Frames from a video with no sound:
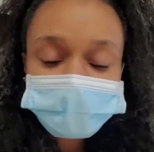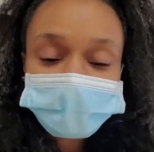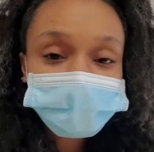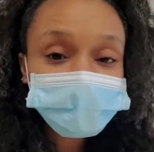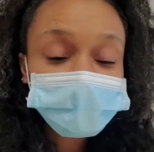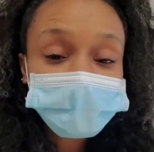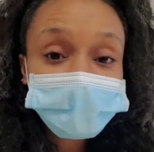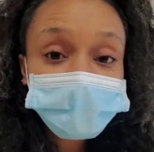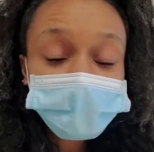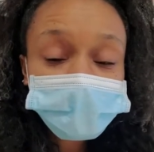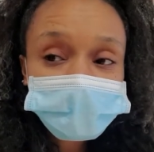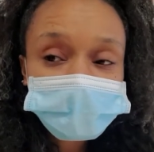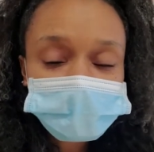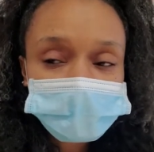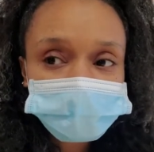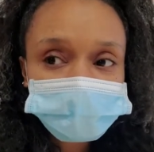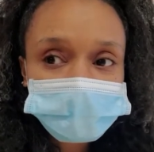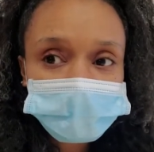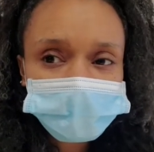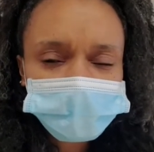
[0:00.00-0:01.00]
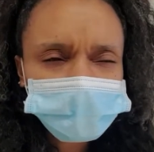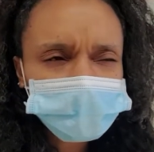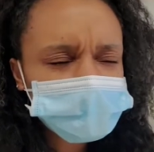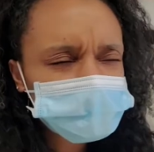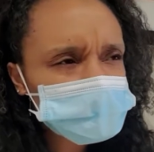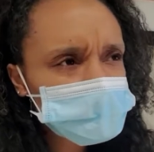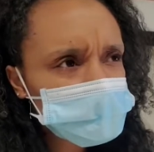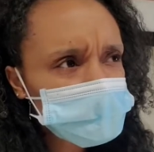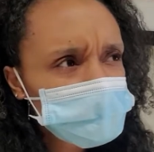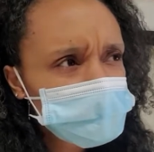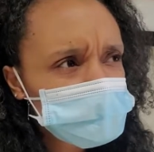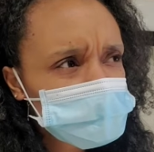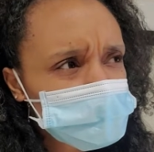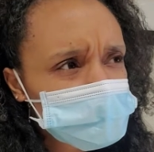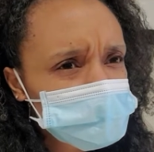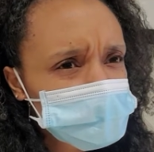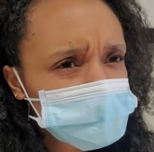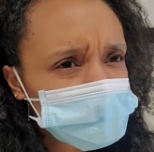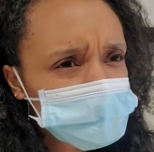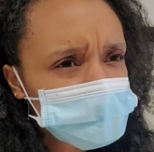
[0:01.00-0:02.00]
even here in September. Was I here in
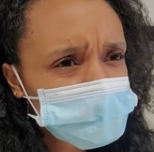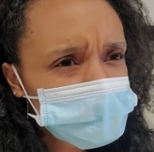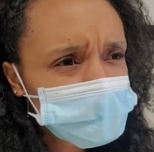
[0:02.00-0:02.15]
September?